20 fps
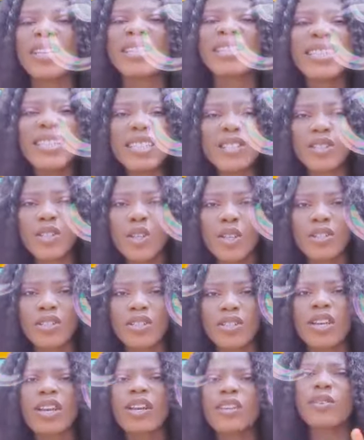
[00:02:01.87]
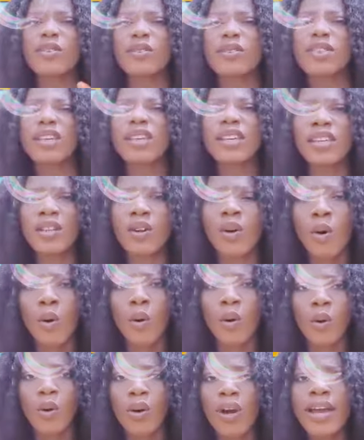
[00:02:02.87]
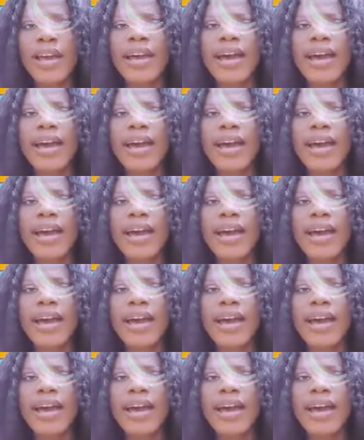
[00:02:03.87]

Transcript: It is just your skin color,